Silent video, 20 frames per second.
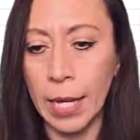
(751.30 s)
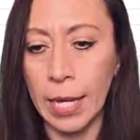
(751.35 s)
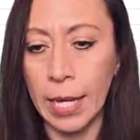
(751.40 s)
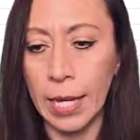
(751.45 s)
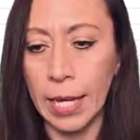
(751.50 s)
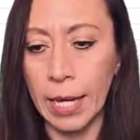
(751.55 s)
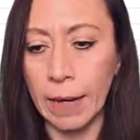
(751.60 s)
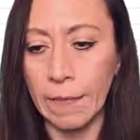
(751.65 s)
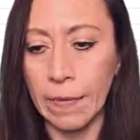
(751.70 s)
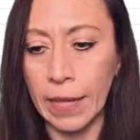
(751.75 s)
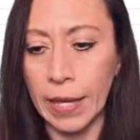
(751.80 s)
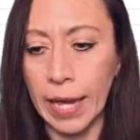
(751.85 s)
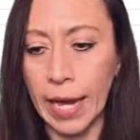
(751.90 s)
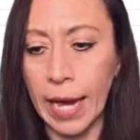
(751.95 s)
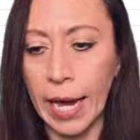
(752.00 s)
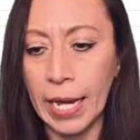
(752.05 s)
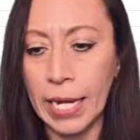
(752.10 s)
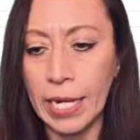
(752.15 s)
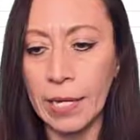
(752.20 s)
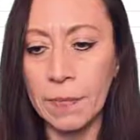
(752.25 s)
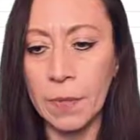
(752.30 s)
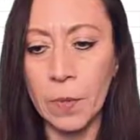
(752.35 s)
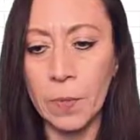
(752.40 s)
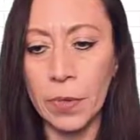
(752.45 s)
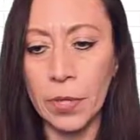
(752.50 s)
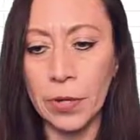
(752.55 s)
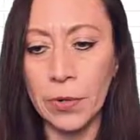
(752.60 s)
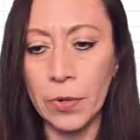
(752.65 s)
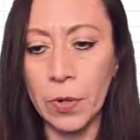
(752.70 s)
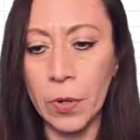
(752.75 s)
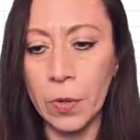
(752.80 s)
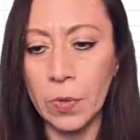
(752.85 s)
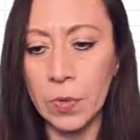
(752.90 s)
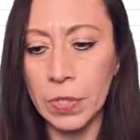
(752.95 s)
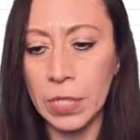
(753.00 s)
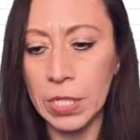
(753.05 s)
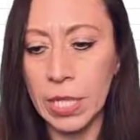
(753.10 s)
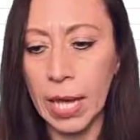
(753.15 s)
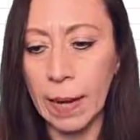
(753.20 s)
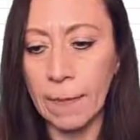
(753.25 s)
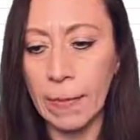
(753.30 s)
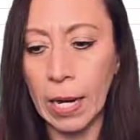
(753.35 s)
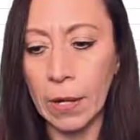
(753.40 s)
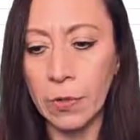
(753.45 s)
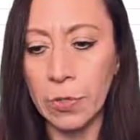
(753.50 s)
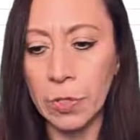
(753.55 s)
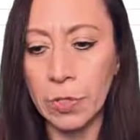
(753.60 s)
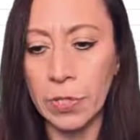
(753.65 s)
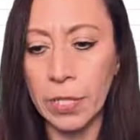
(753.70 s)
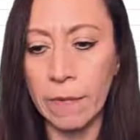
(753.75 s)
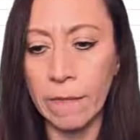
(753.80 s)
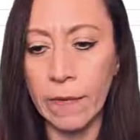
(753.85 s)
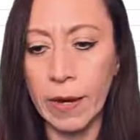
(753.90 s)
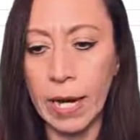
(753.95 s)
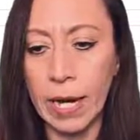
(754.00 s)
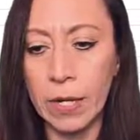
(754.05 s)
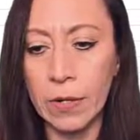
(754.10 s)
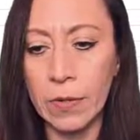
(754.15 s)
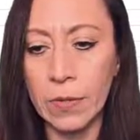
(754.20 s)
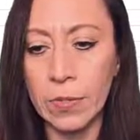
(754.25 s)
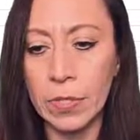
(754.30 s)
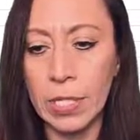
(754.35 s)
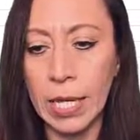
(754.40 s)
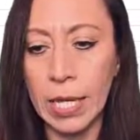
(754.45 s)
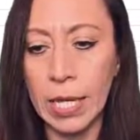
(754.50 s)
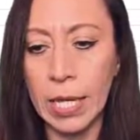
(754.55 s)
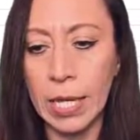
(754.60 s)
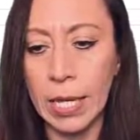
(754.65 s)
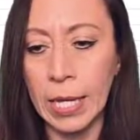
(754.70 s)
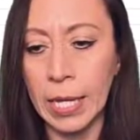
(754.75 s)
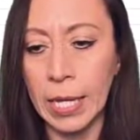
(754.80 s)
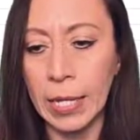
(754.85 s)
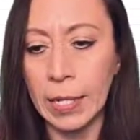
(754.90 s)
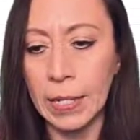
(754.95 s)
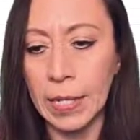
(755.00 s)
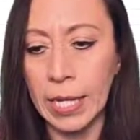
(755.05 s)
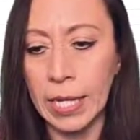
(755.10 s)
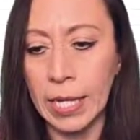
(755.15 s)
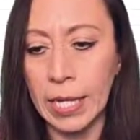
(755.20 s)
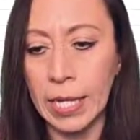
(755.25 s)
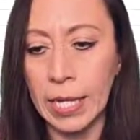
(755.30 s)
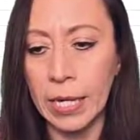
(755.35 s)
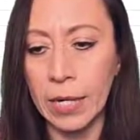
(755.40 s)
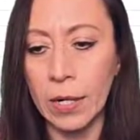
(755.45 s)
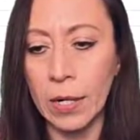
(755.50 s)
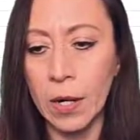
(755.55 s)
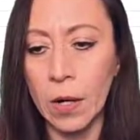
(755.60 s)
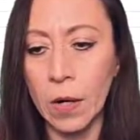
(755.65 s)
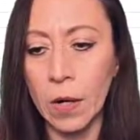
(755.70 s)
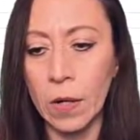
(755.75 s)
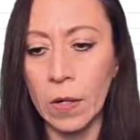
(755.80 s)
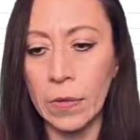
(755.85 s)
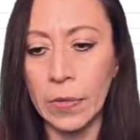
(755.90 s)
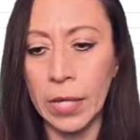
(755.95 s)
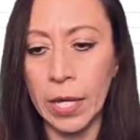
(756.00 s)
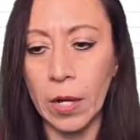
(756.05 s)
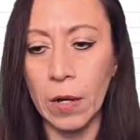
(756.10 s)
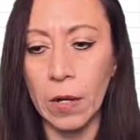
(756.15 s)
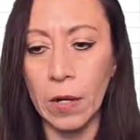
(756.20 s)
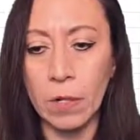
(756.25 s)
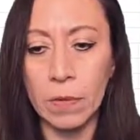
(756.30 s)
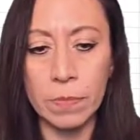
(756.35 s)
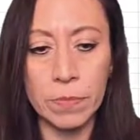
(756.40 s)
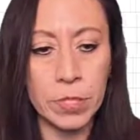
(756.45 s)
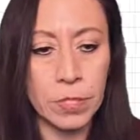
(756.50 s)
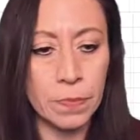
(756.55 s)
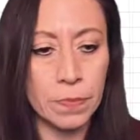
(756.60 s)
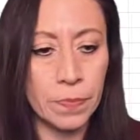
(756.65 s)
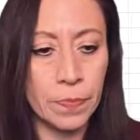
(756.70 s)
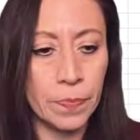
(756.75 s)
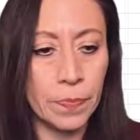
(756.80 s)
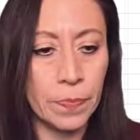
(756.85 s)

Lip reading: I have the item on the rows, the amount on the values, and the year on the columns.